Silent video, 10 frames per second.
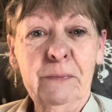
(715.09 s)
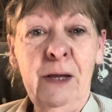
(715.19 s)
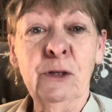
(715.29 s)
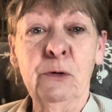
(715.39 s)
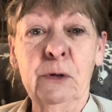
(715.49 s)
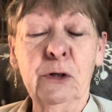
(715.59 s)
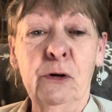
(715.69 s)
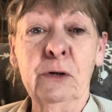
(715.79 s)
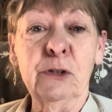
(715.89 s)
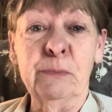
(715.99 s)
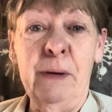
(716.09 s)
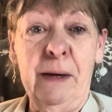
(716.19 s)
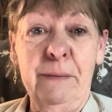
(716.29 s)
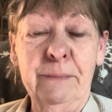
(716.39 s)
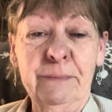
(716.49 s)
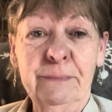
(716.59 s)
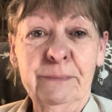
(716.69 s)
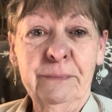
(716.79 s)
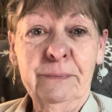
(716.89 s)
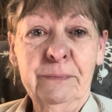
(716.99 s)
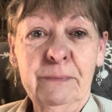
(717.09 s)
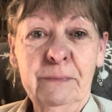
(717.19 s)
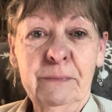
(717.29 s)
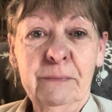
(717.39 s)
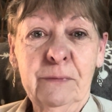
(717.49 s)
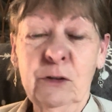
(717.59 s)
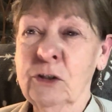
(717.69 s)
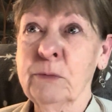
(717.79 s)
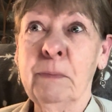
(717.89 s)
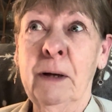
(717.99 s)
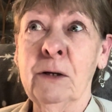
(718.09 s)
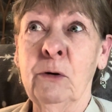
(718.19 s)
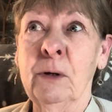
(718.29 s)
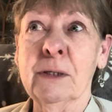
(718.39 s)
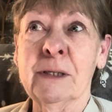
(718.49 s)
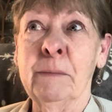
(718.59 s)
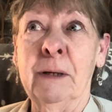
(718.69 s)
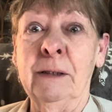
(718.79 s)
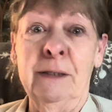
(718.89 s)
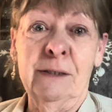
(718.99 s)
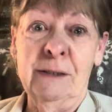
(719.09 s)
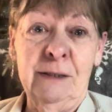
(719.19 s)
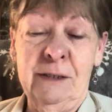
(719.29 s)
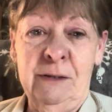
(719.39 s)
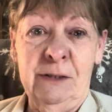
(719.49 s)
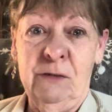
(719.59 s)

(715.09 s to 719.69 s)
And you encourage me just by knowing somebody listens to this